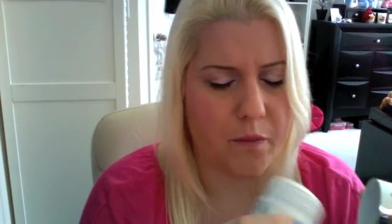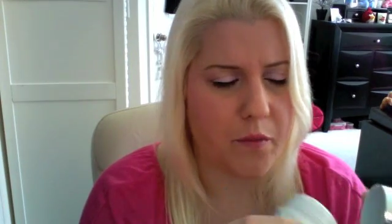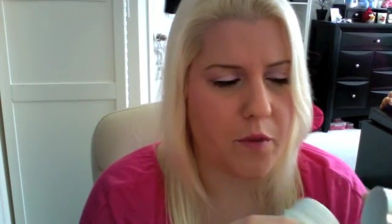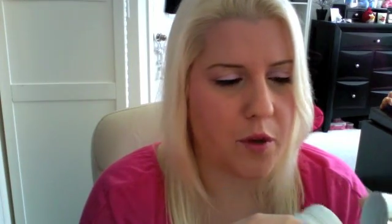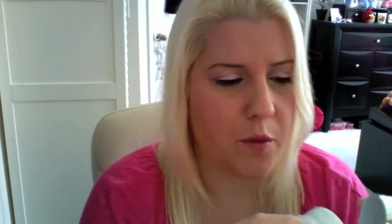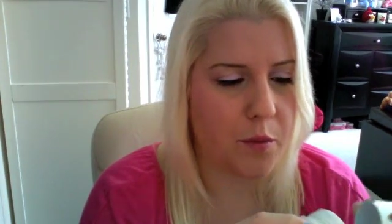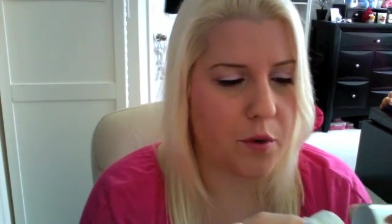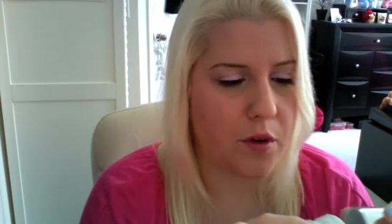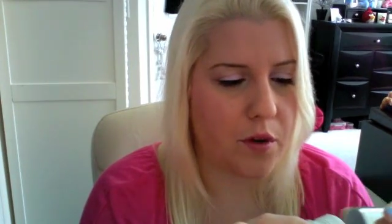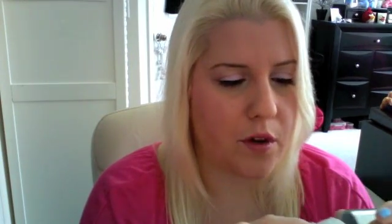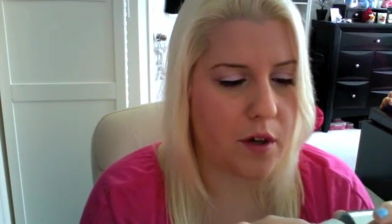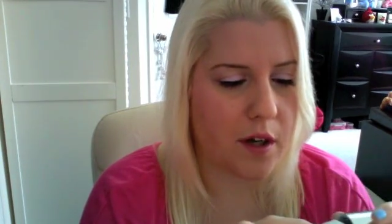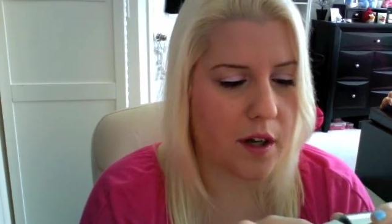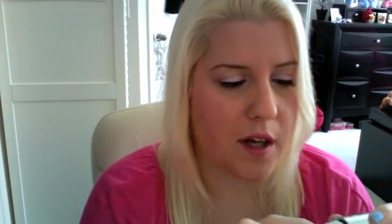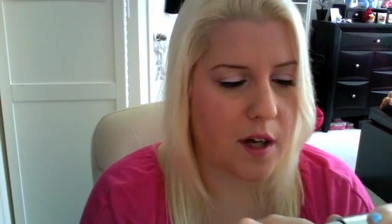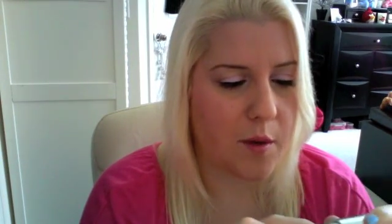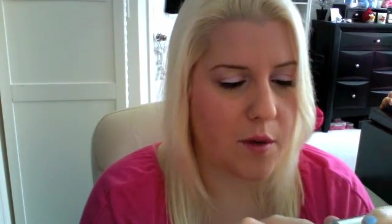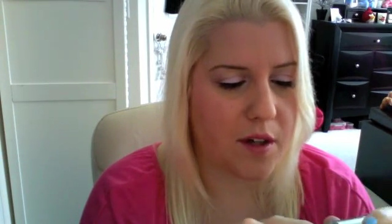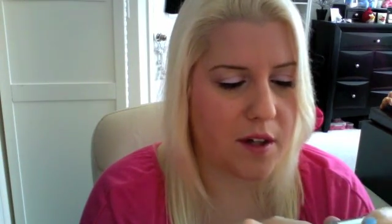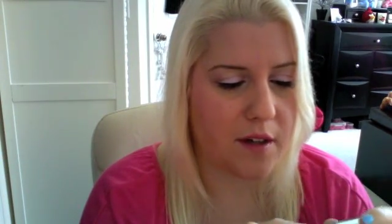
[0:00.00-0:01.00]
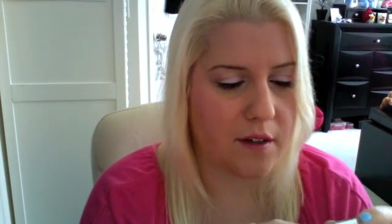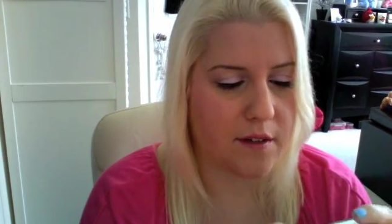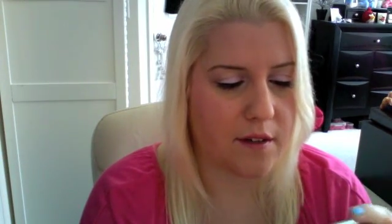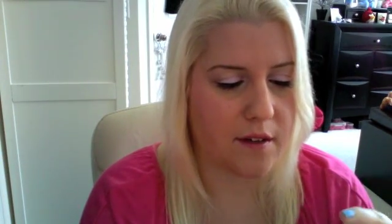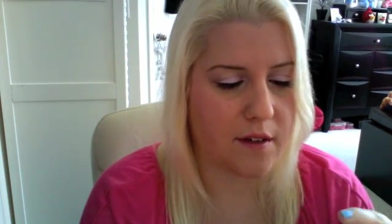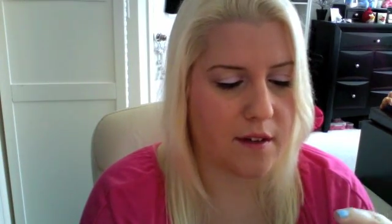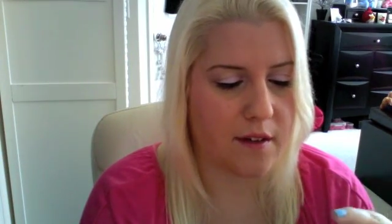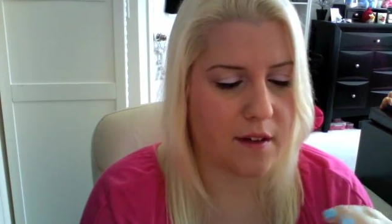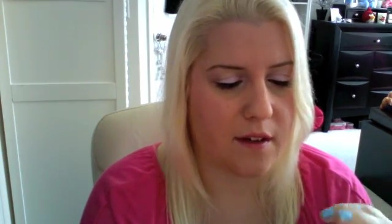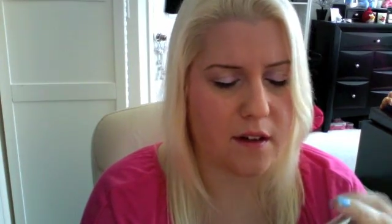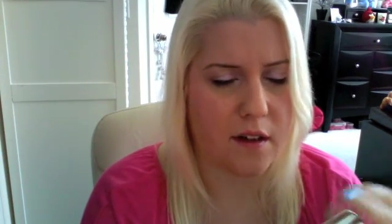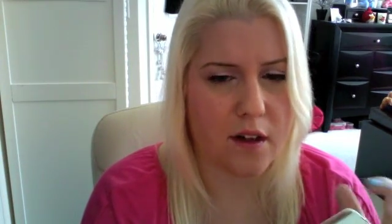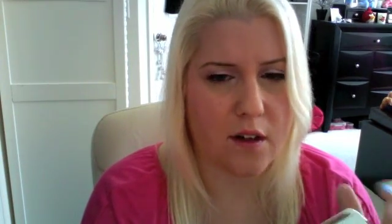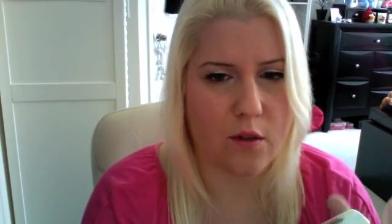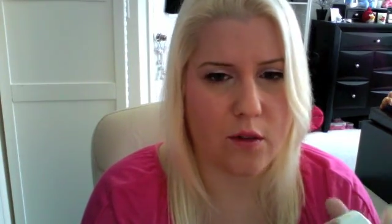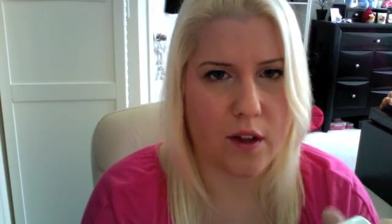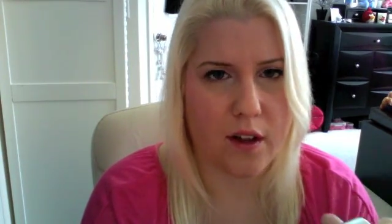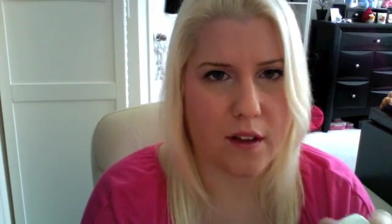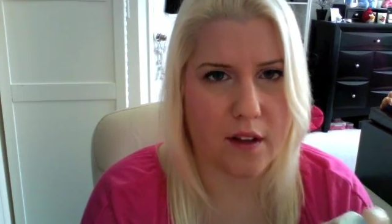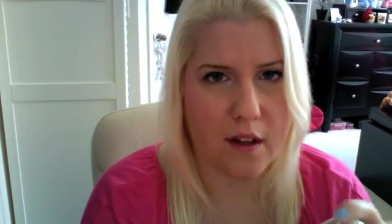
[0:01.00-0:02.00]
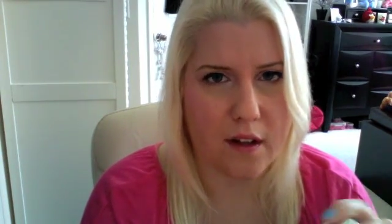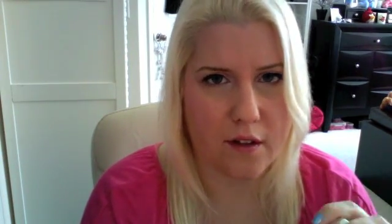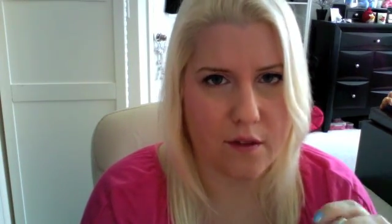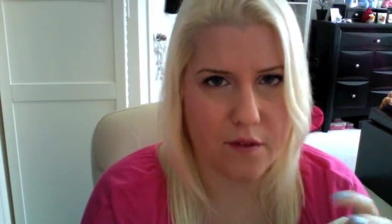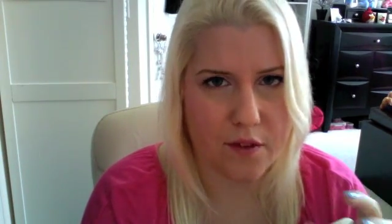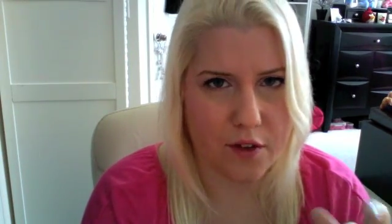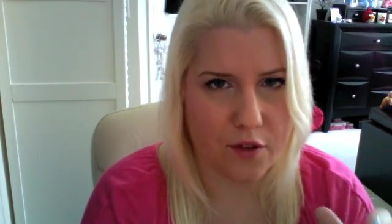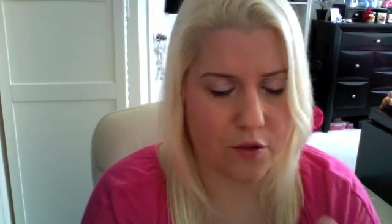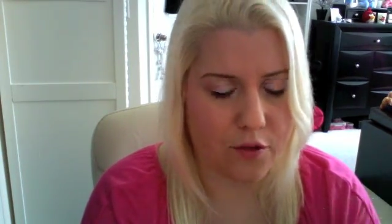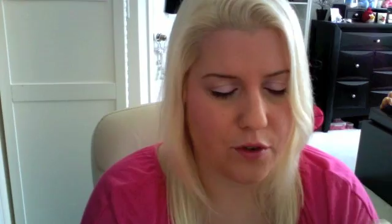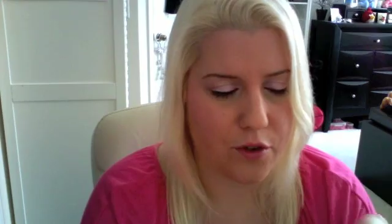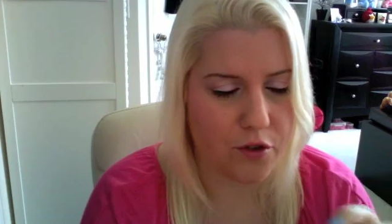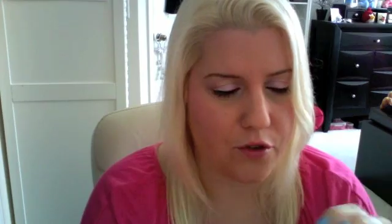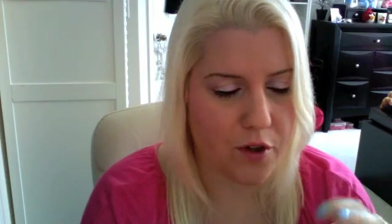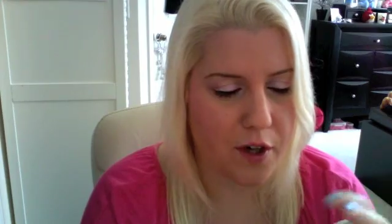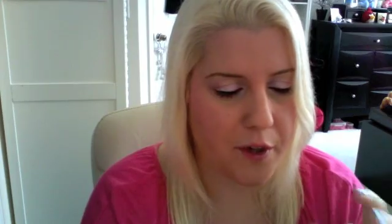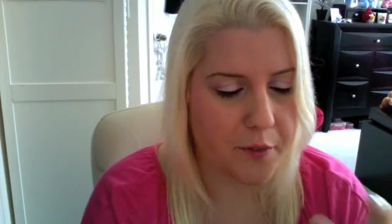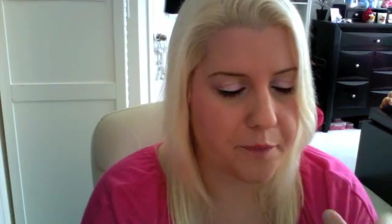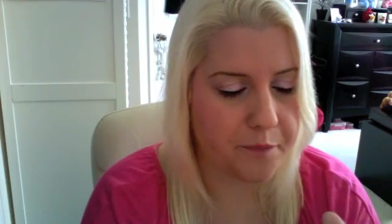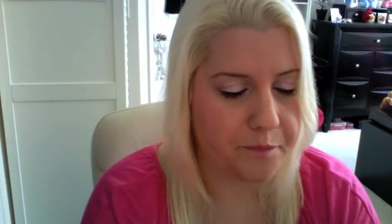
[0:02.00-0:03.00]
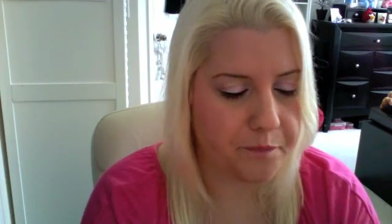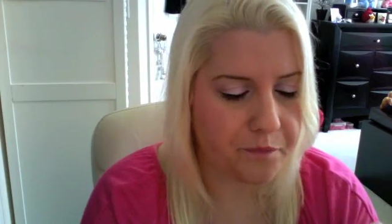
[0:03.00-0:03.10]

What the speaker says: when you put it on, it kind of tugs at the skin, and I don't like that, and it feels really dry.